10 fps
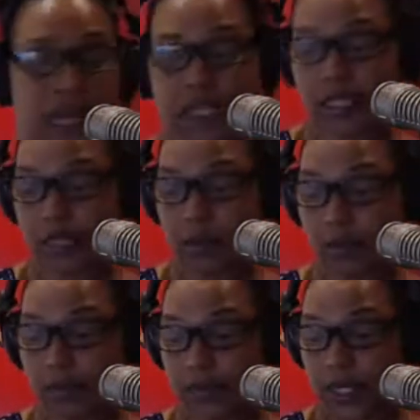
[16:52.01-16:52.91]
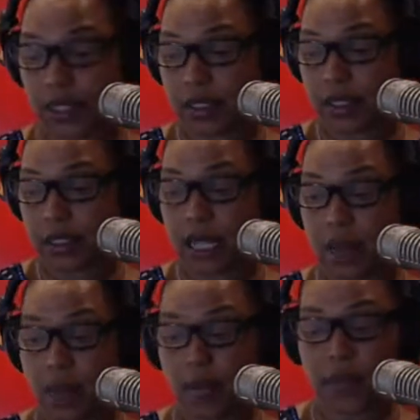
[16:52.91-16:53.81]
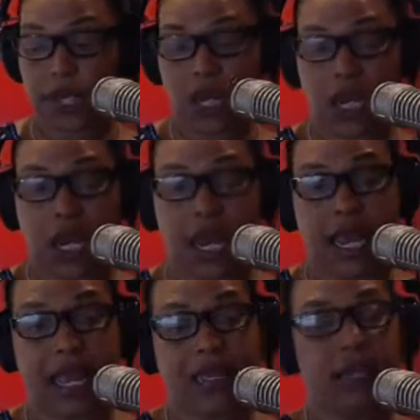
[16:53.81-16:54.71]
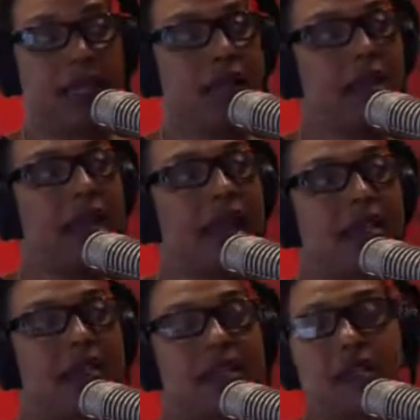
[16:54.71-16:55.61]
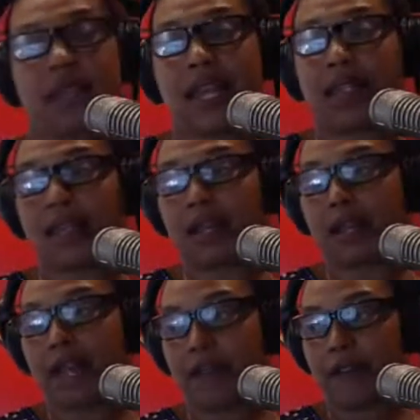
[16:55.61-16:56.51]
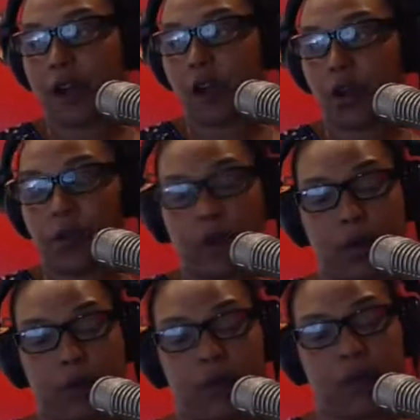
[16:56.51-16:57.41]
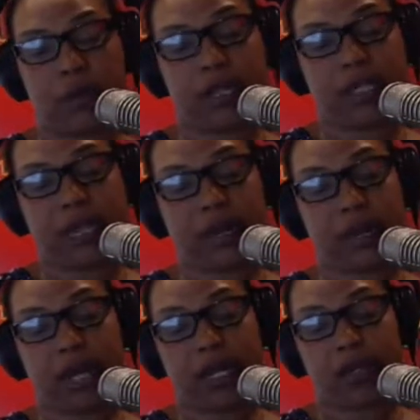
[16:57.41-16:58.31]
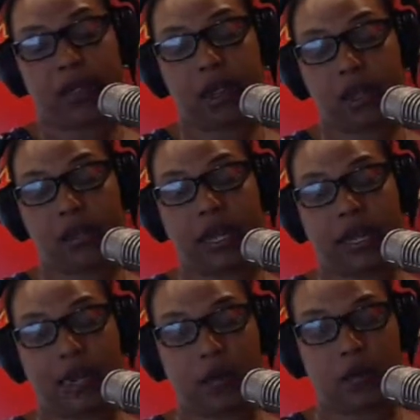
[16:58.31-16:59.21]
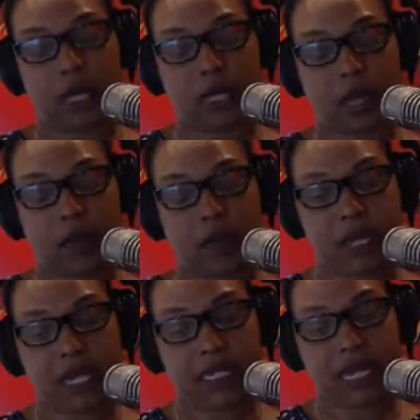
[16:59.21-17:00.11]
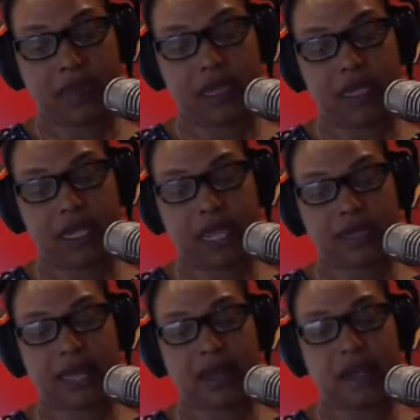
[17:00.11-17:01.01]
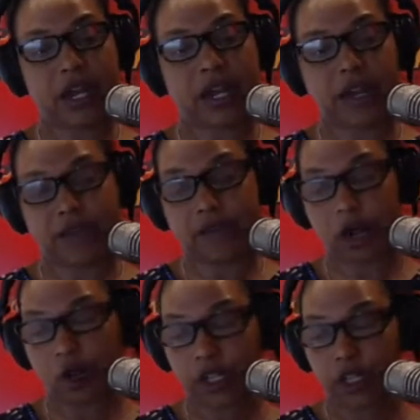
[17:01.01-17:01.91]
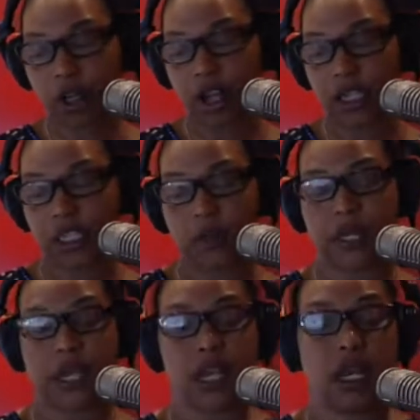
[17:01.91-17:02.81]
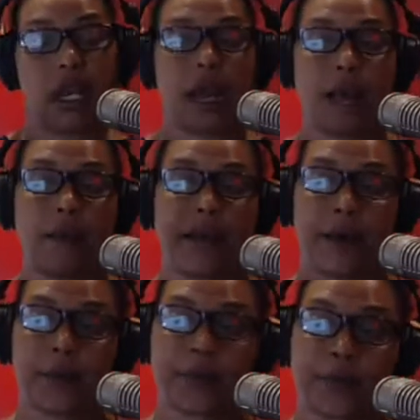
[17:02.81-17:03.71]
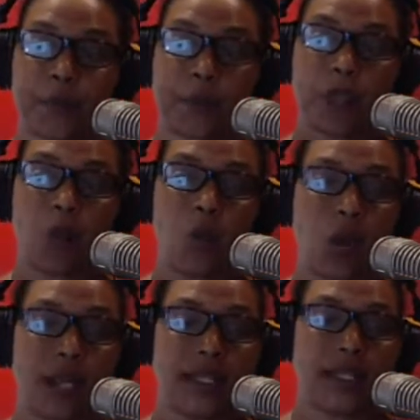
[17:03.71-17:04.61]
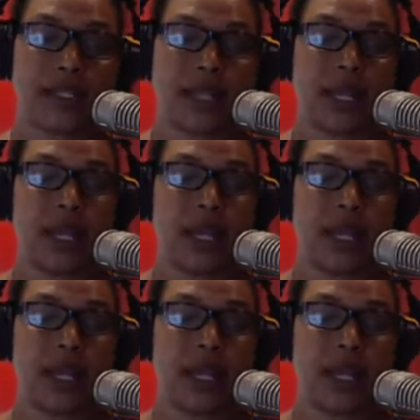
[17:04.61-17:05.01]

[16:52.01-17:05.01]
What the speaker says: that's come up. And in the next half hour, we're going to take a break. Not right now, but in a couple of minutes. But in the next half hour, I want to talk a little bit about what